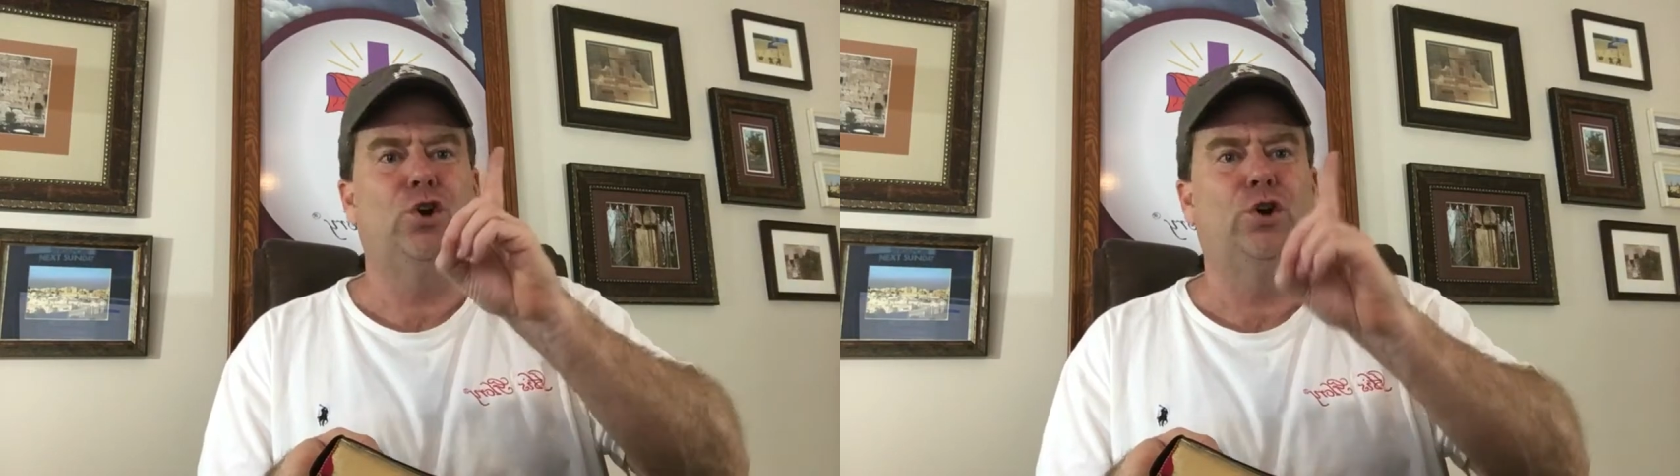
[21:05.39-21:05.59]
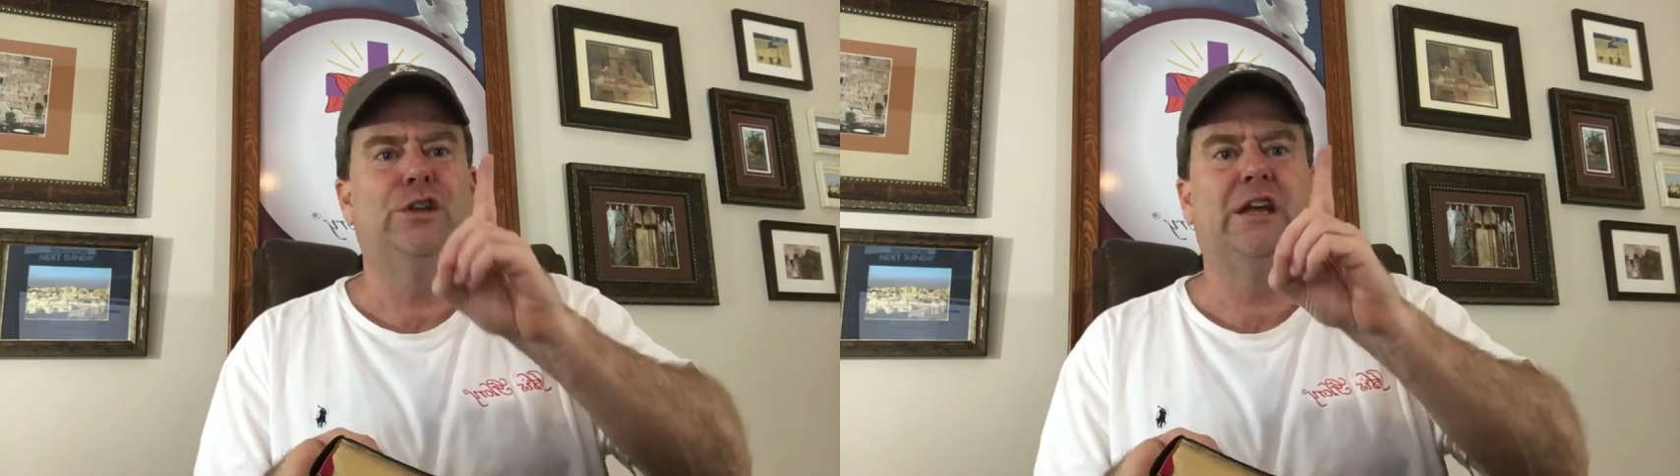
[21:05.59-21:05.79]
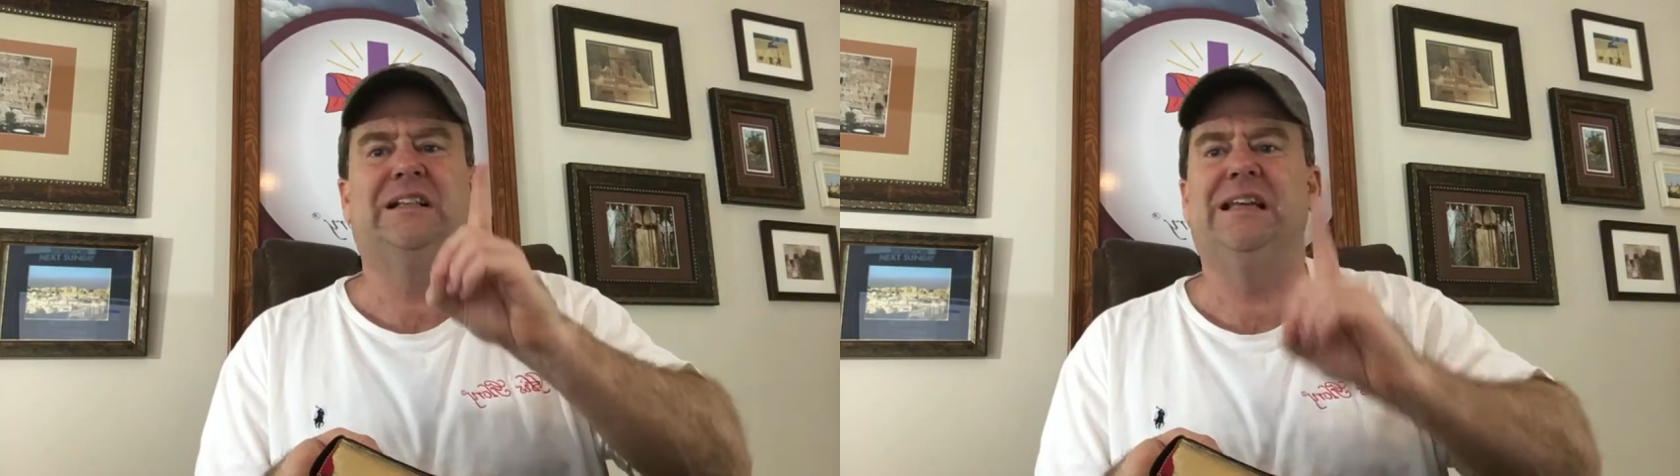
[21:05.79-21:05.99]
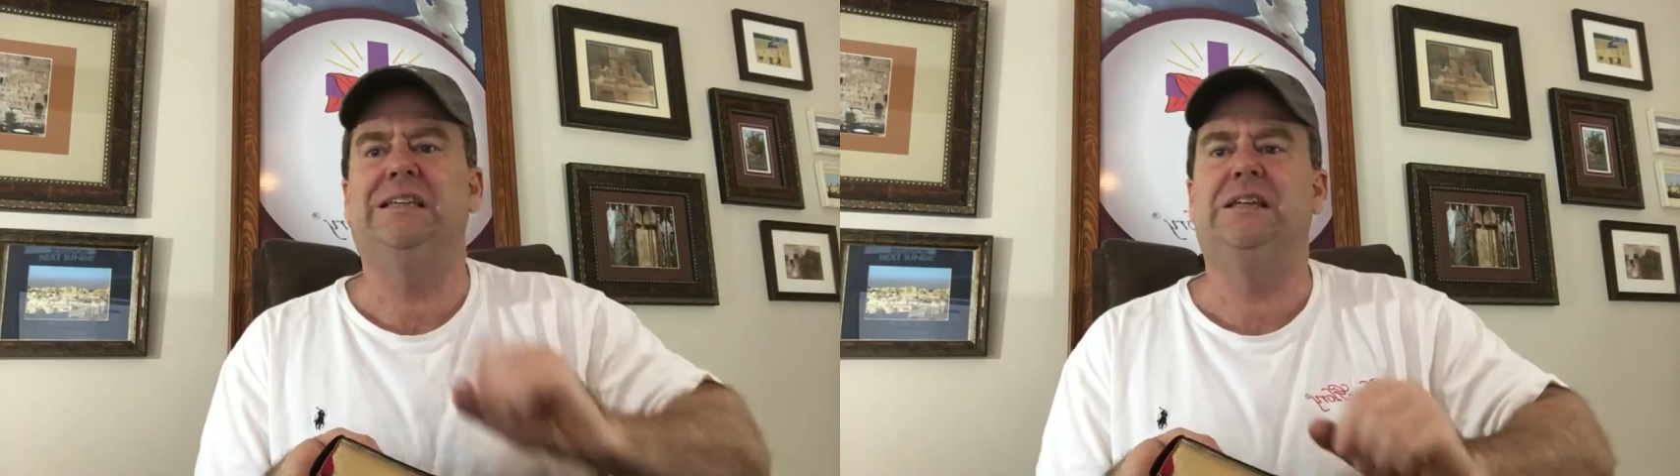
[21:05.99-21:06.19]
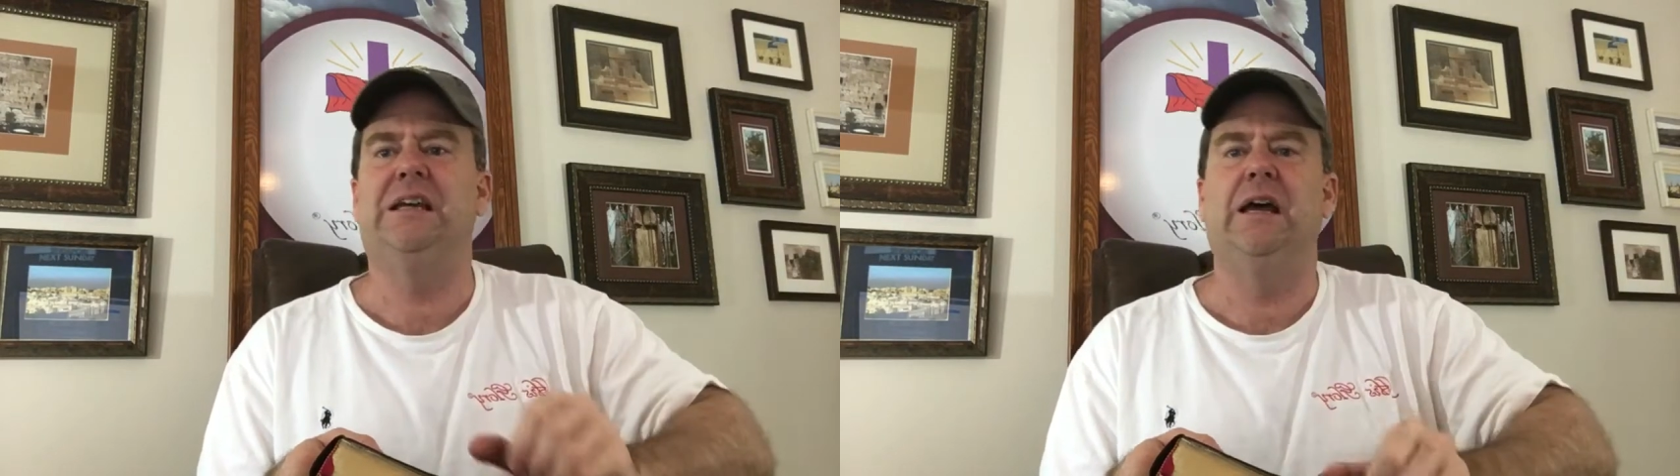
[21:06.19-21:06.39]
called the
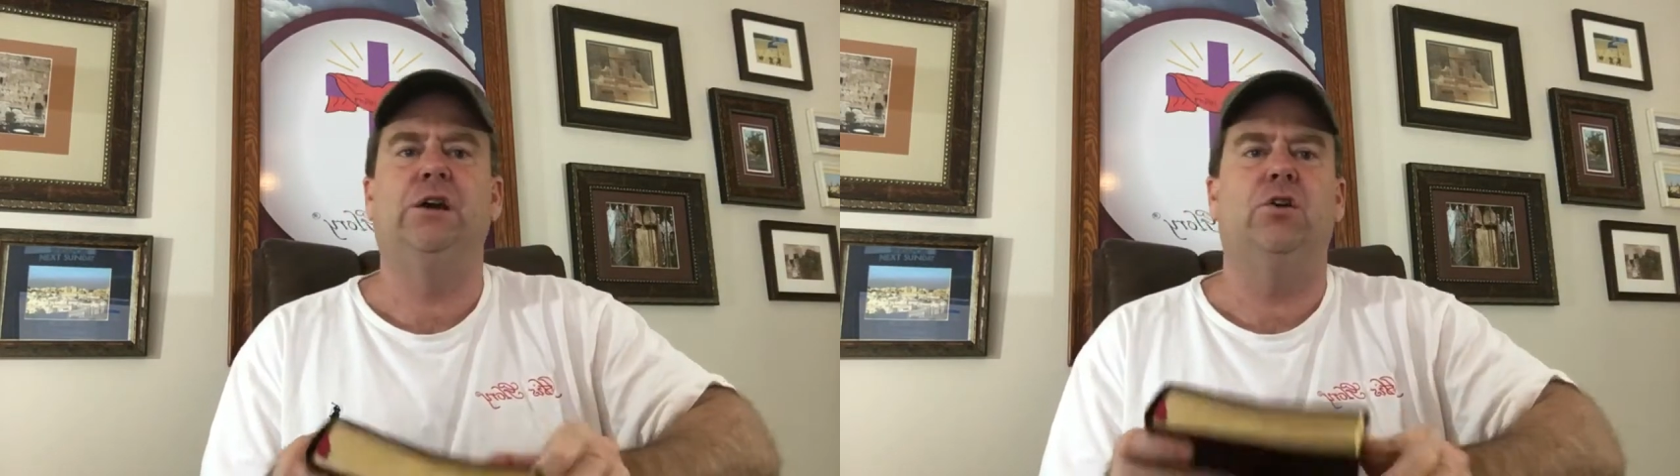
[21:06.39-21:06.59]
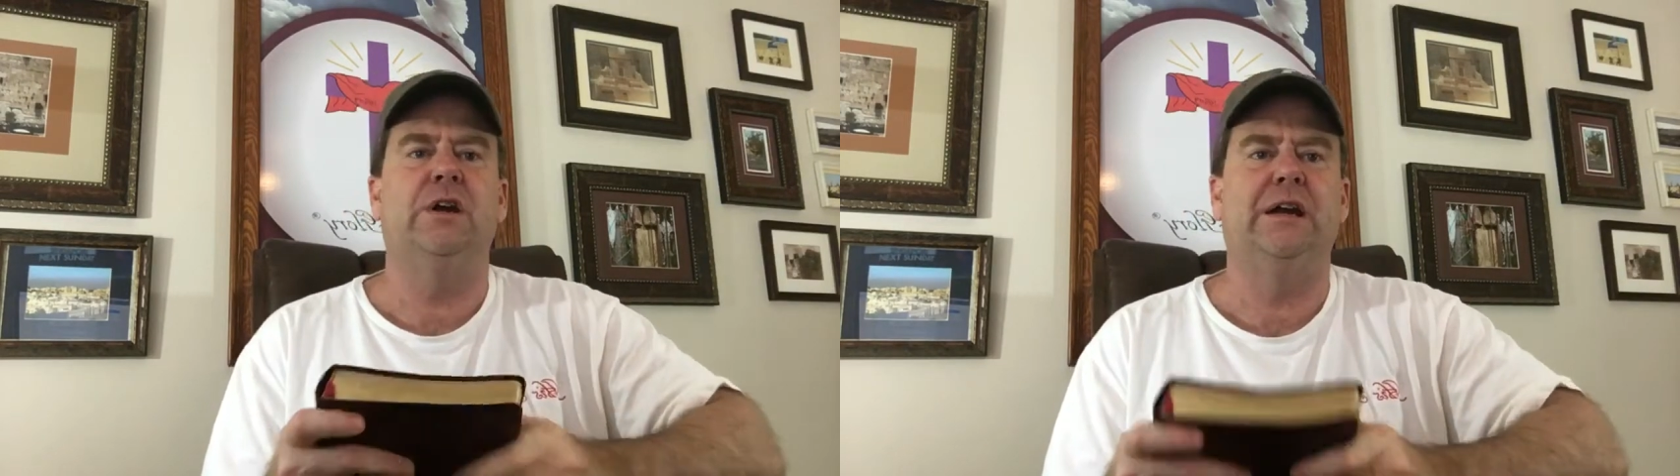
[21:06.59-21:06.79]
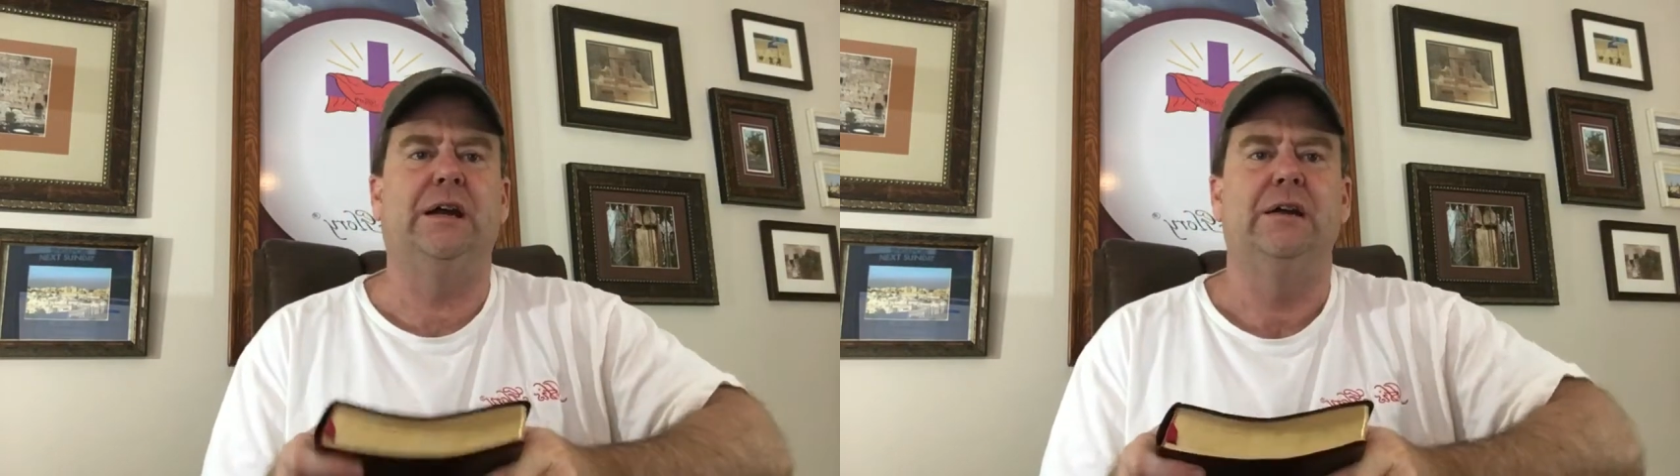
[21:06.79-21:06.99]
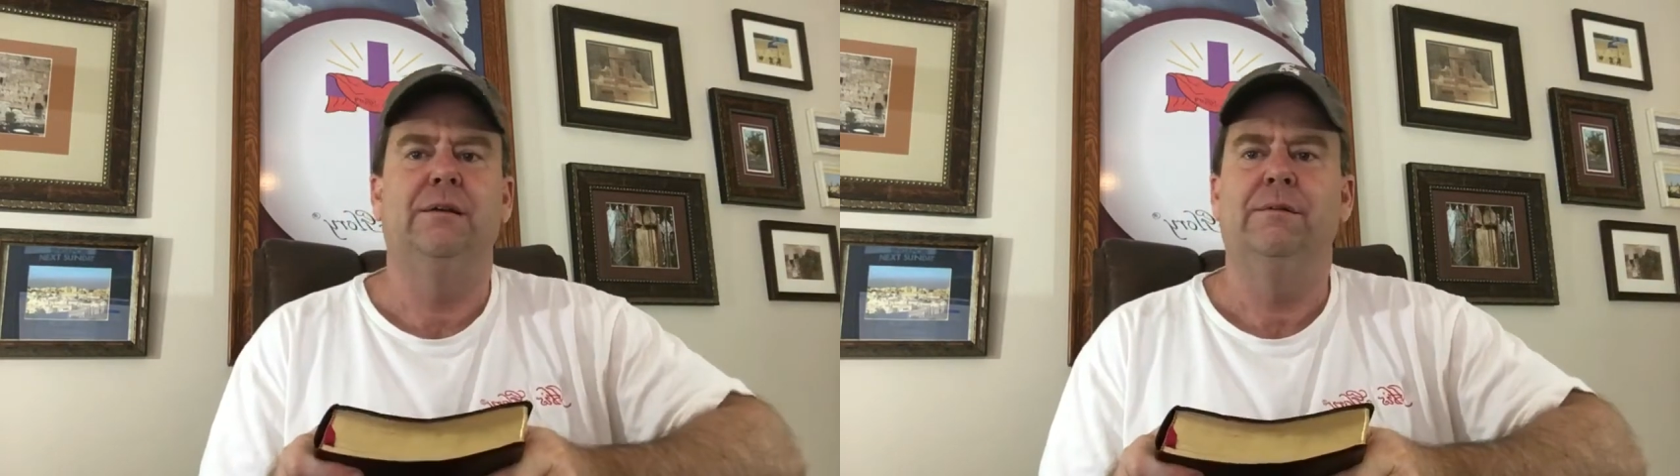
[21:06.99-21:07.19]
ecclesia in Greek.